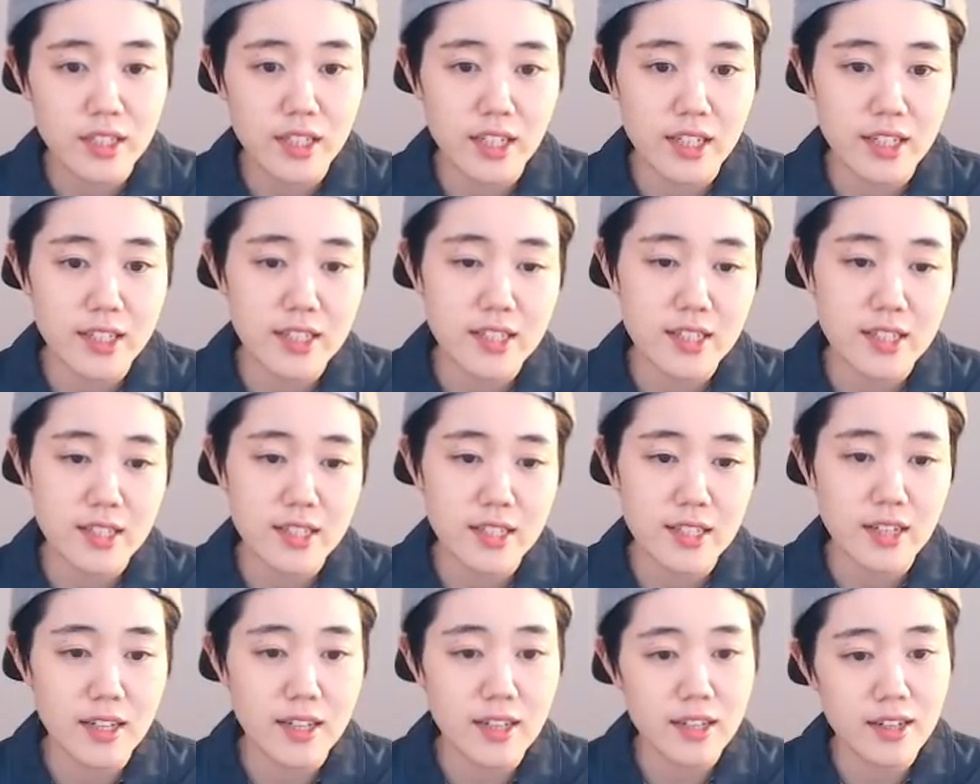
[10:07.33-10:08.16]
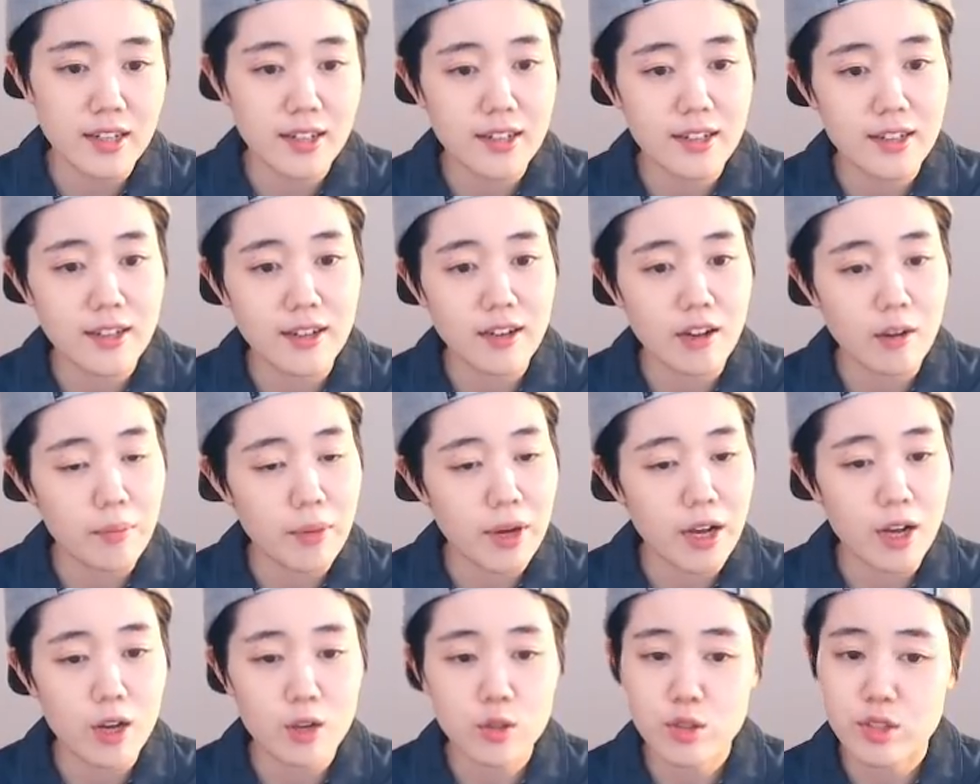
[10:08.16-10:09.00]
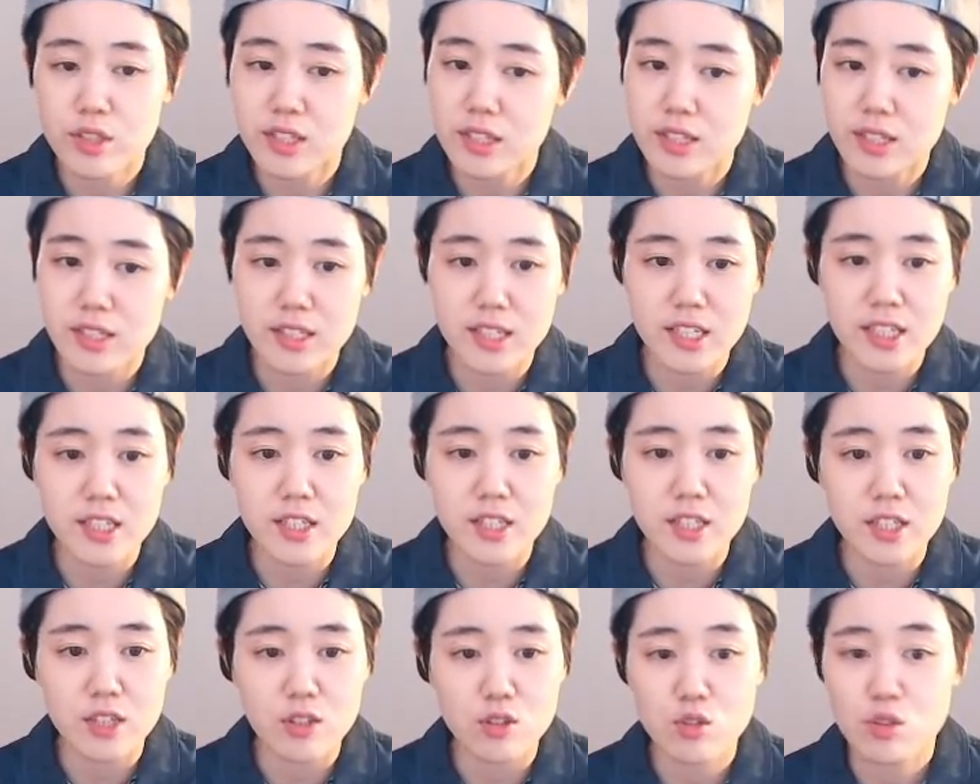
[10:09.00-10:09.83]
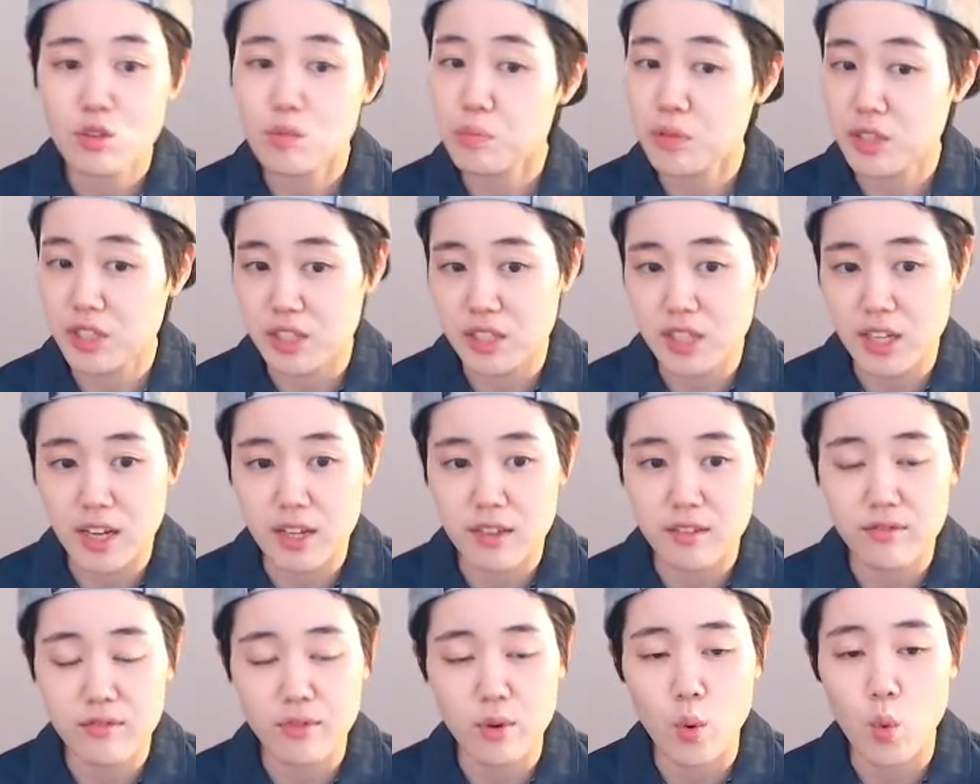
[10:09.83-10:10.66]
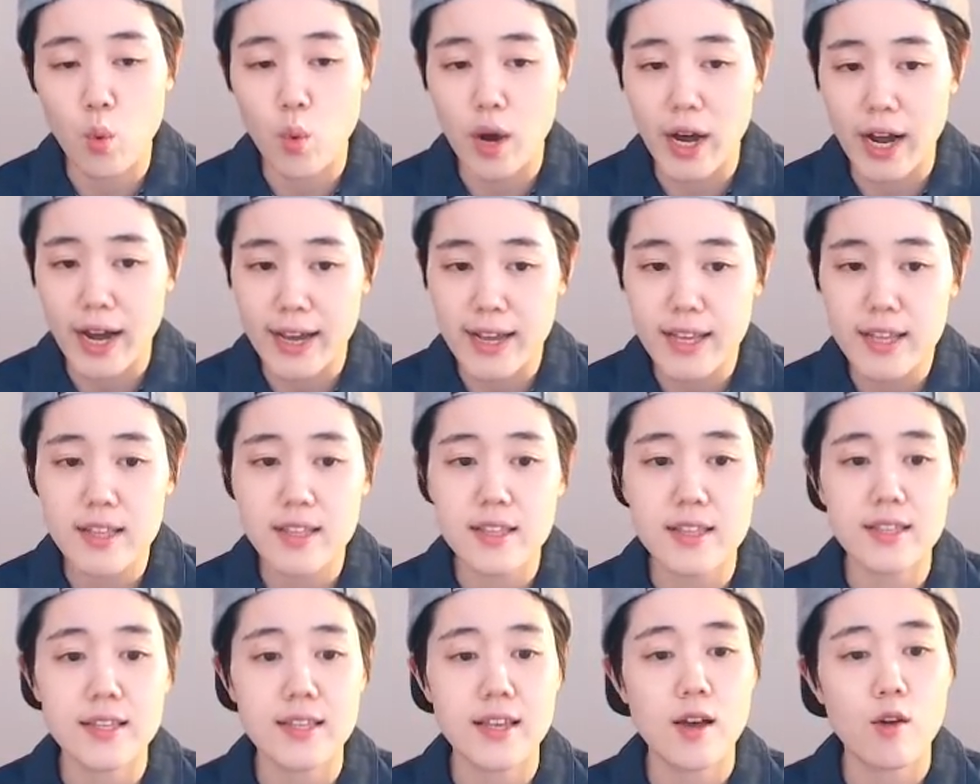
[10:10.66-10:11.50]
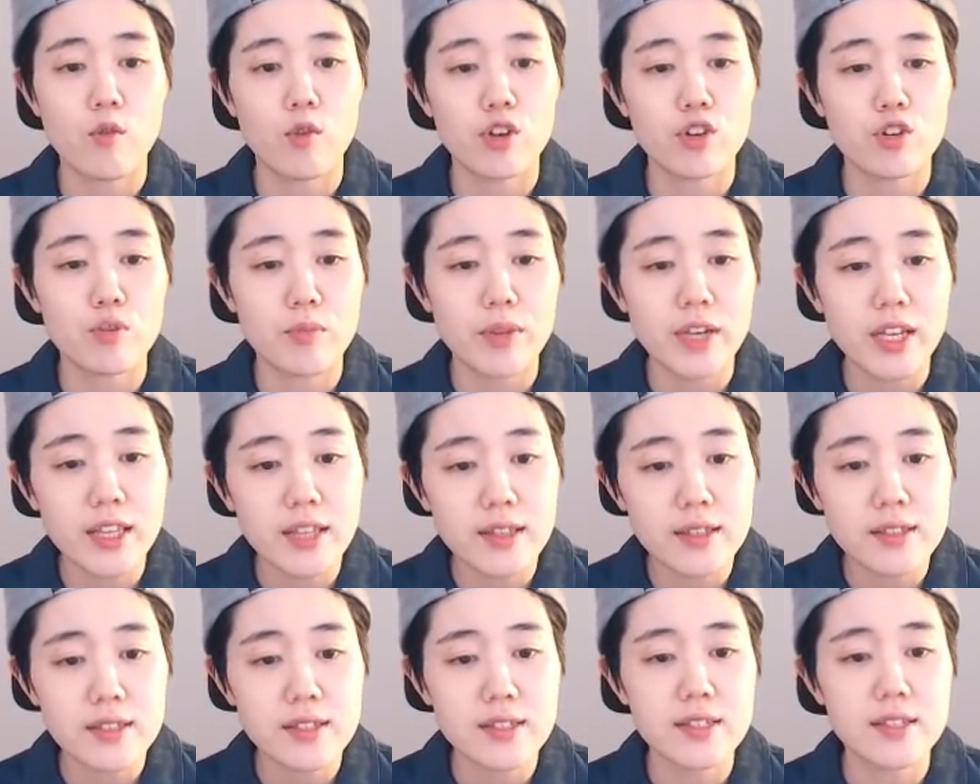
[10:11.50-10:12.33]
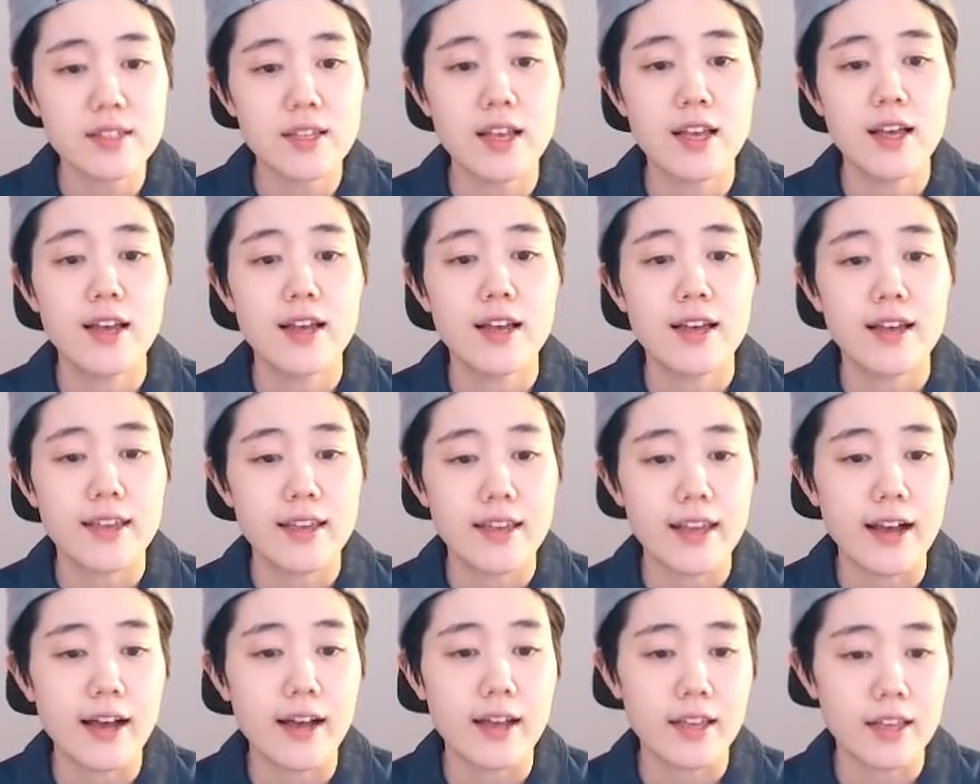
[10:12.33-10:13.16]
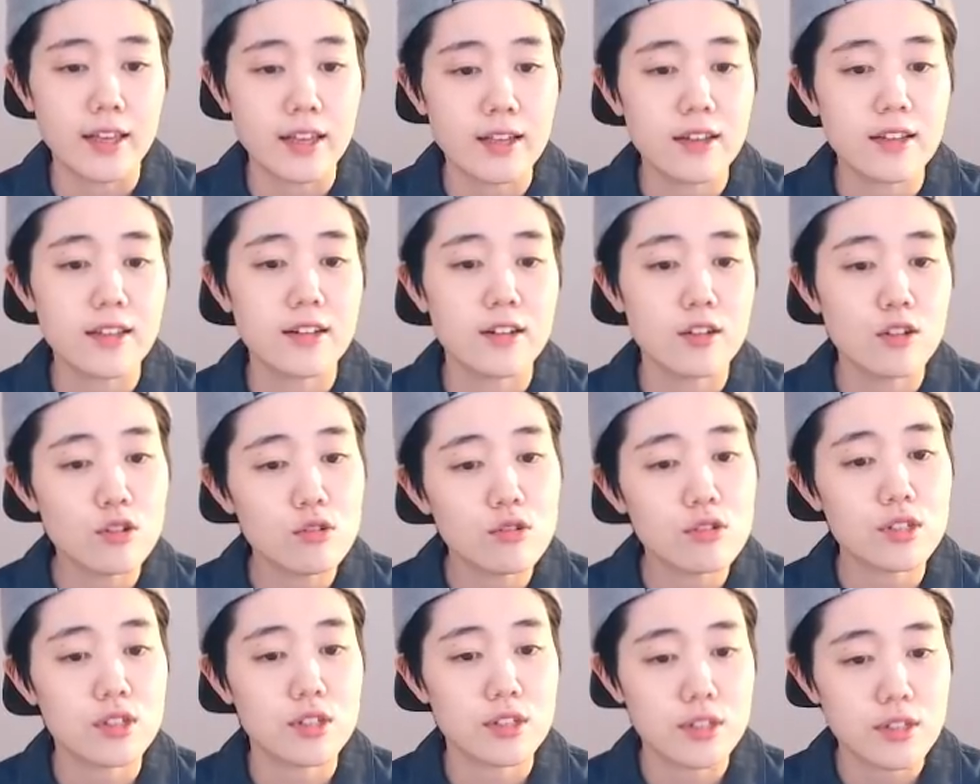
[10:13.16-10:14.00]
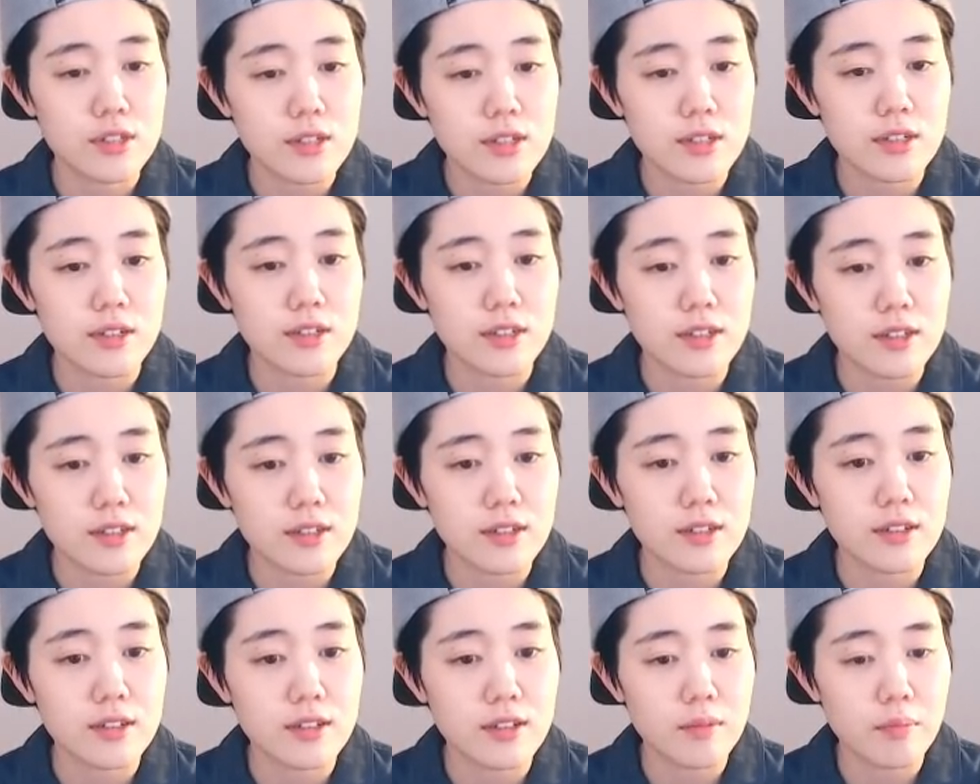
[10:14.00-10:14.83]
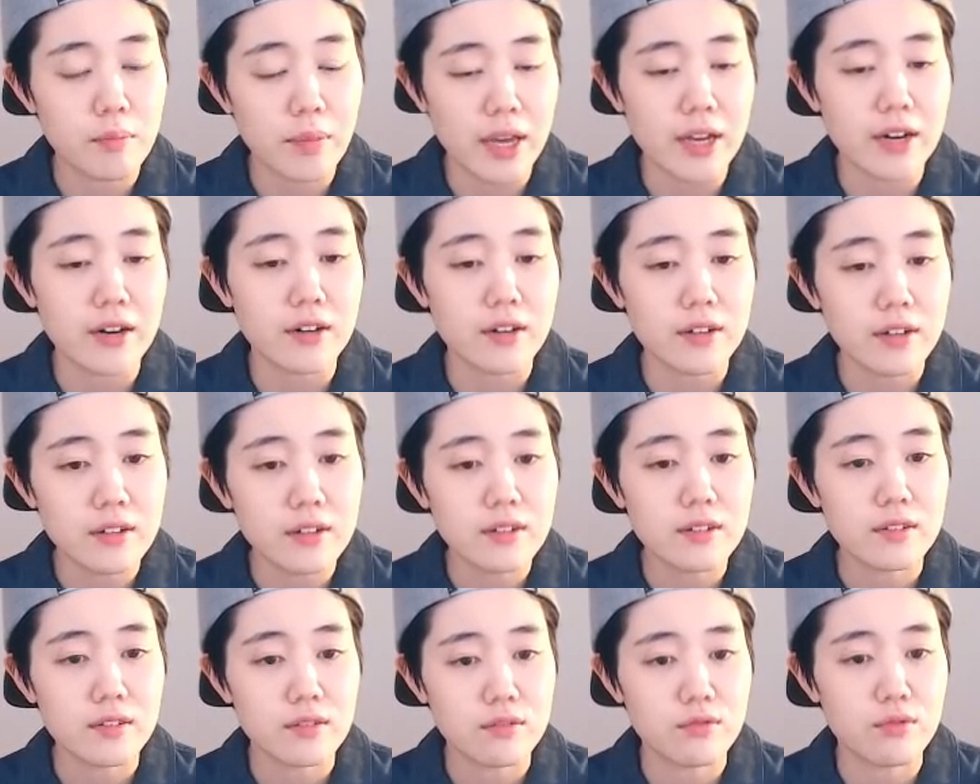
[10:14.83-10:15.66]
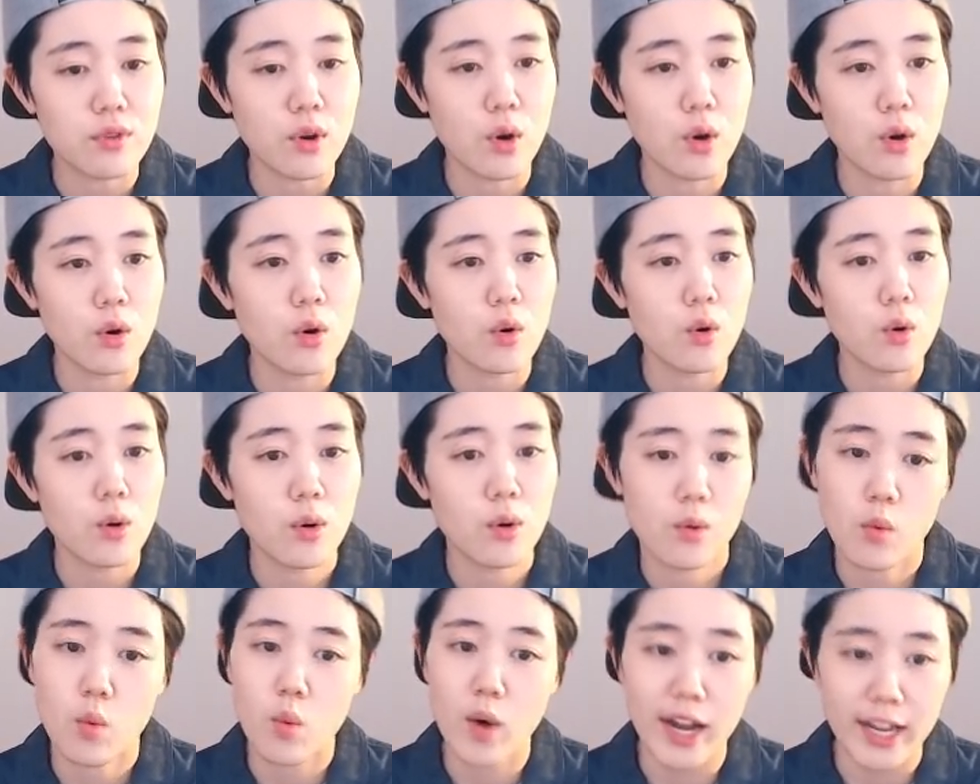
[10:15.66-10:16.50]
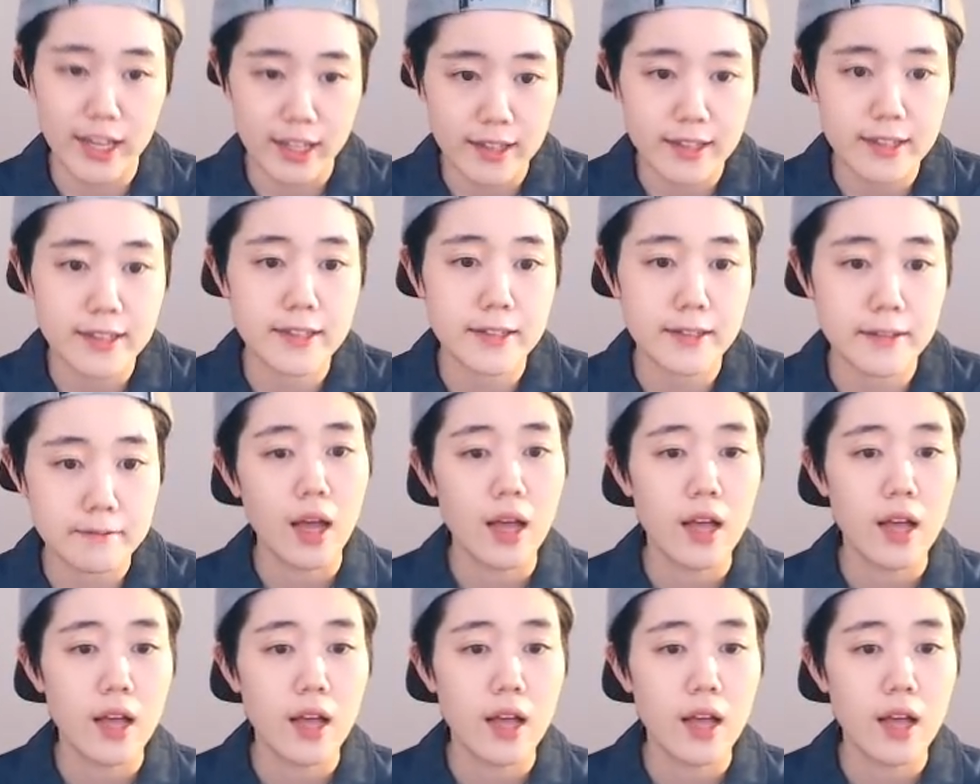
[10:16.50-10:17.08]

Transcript: It's about 62% for white, which means, yeah, it looks better for white.